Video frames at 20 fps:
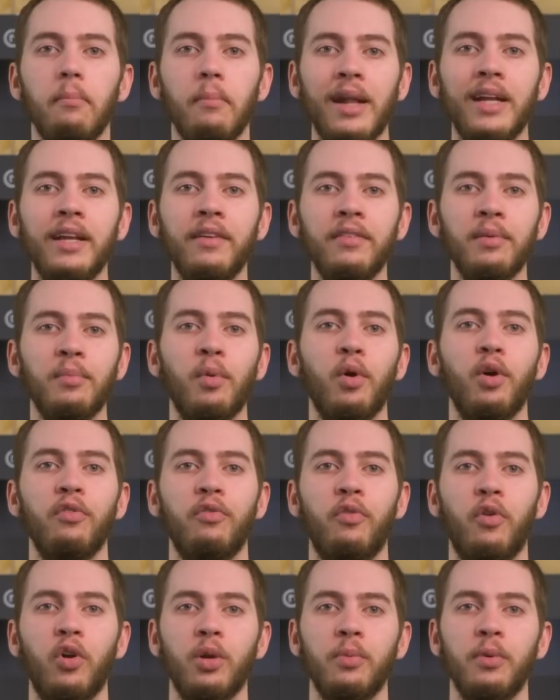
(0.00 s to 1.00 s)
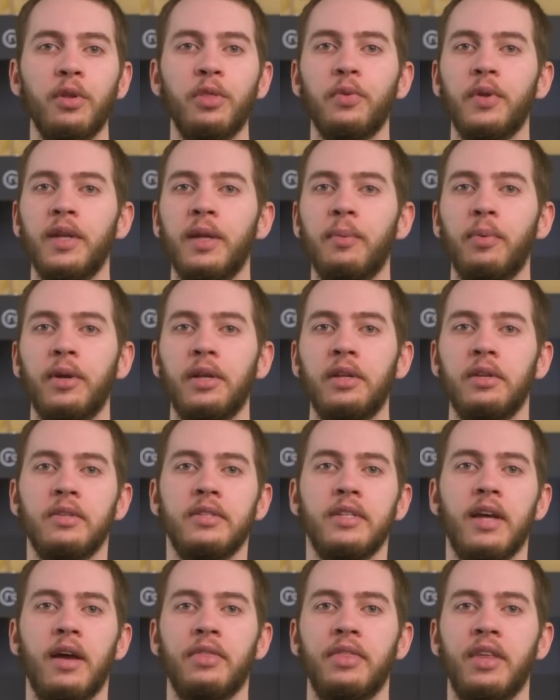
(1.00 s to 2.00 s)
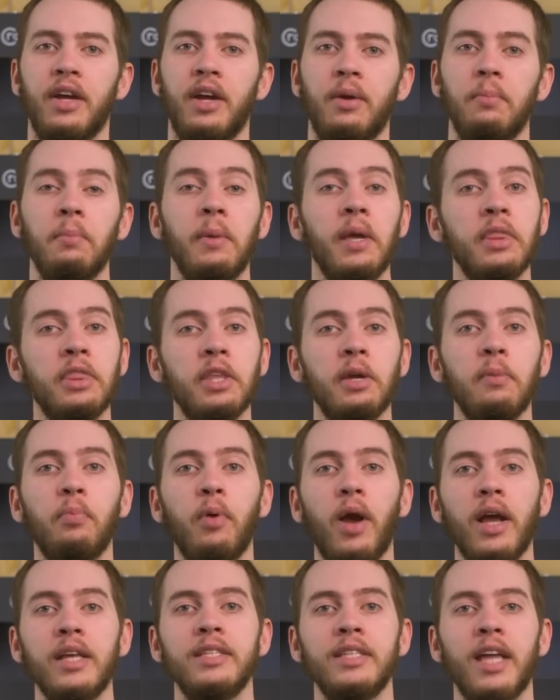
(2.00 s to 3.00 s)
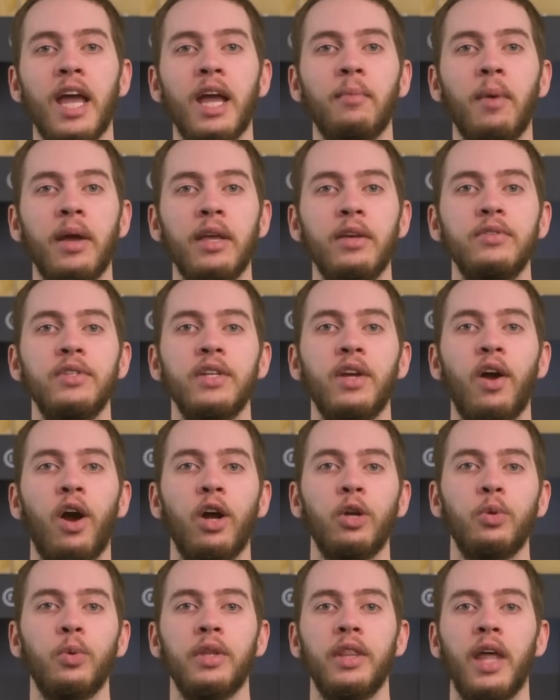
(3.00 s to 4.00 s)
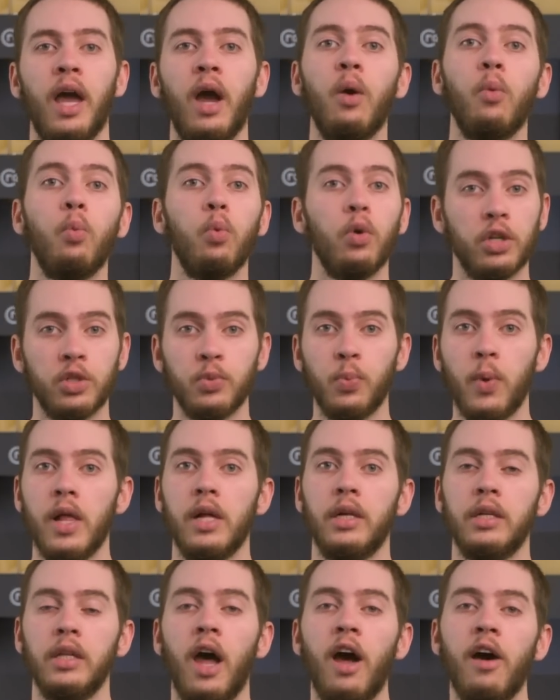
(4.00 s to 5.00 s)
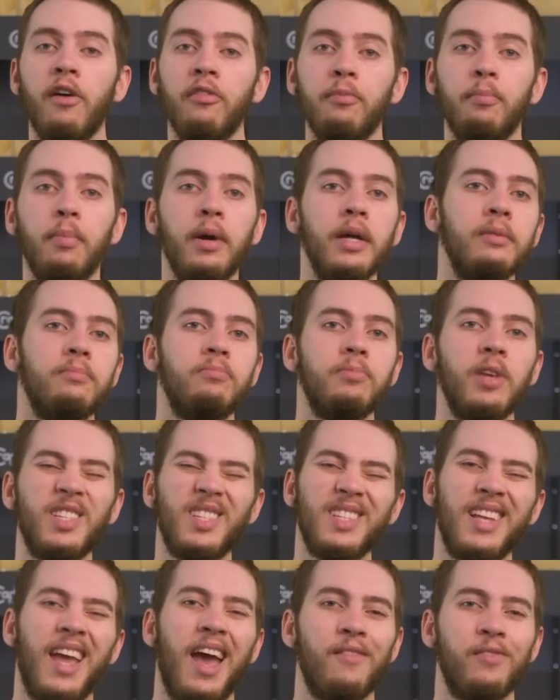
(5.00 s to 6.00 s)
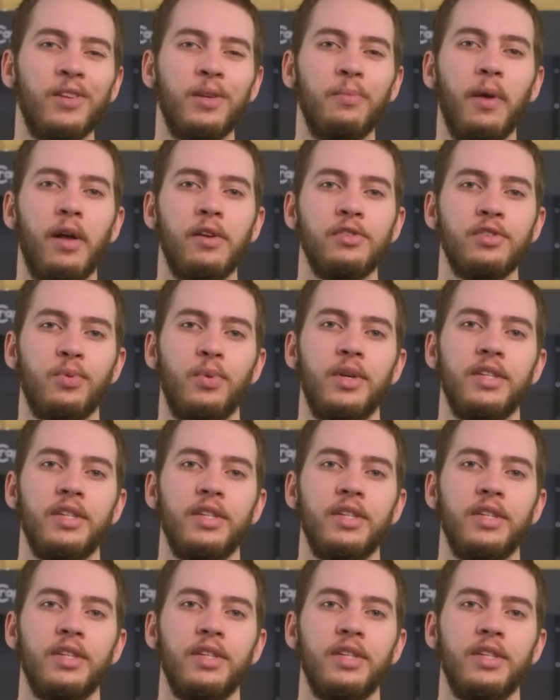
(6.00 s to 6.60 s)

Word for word: Many of the more affordable 3D printers out there hit their price tag by using hardware that works well enough but doesn't have any bells or